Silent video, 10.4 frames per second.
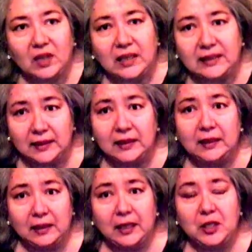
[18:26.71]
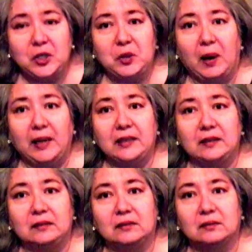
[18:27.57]
He said he knew I
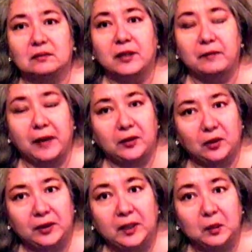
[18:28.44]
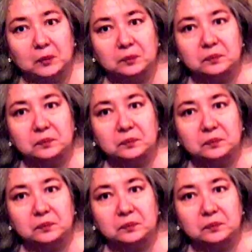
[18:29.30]
didn't run around on him.